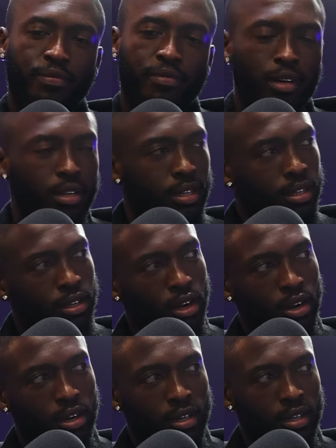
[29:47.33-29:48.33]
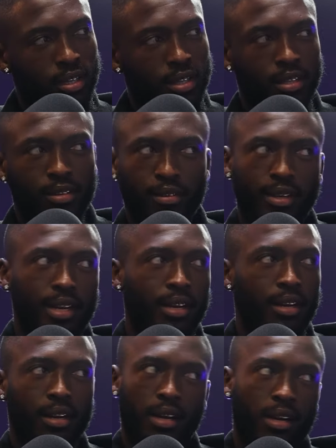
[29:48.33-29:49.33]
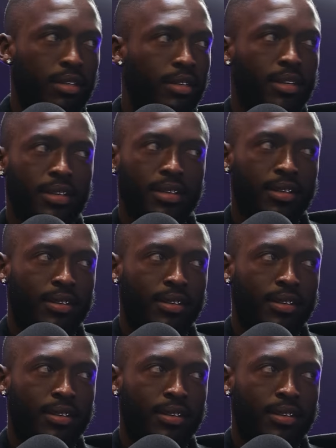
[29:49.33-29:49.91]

first song to the last.